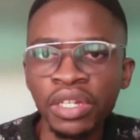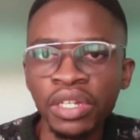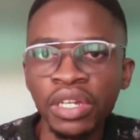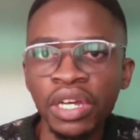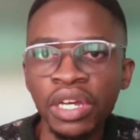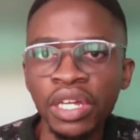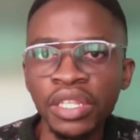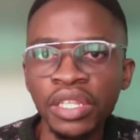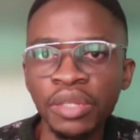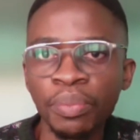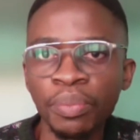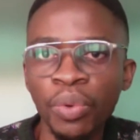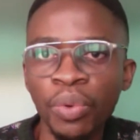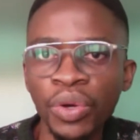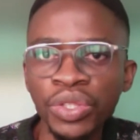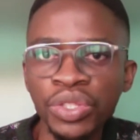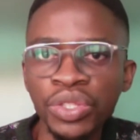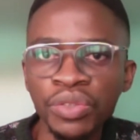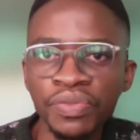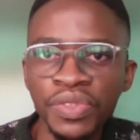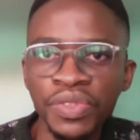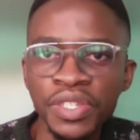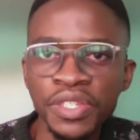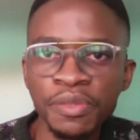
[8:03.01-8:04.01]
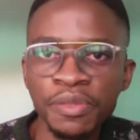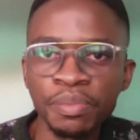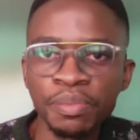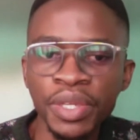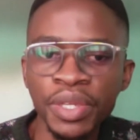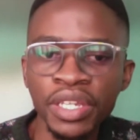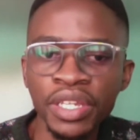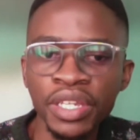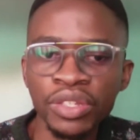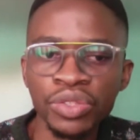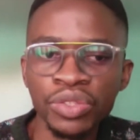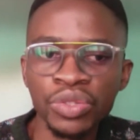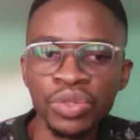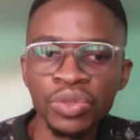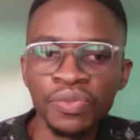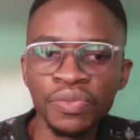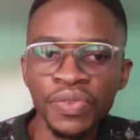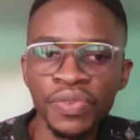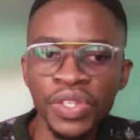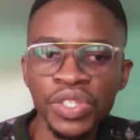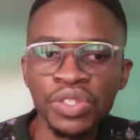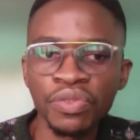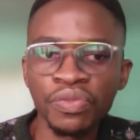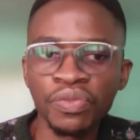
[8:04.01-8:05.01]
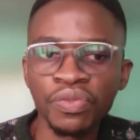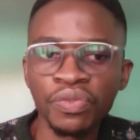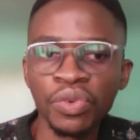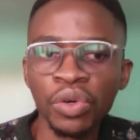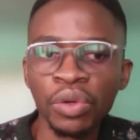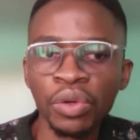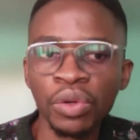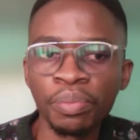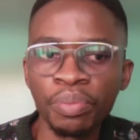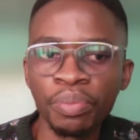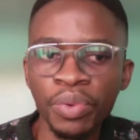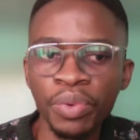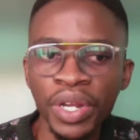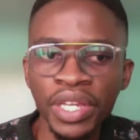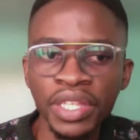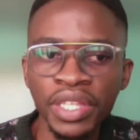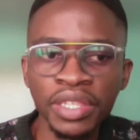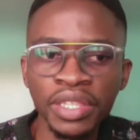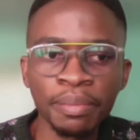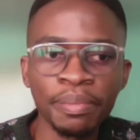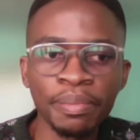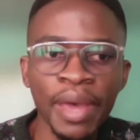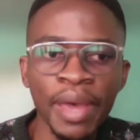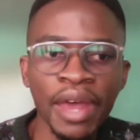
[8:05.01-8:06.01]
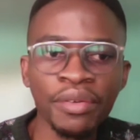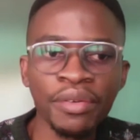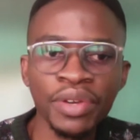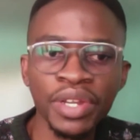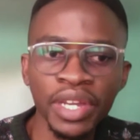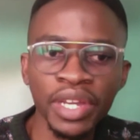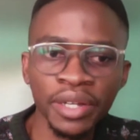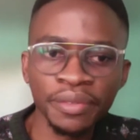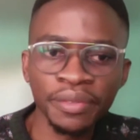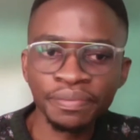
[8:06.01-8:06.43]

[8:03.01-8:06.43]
The point of this being to, first of all, break the barrier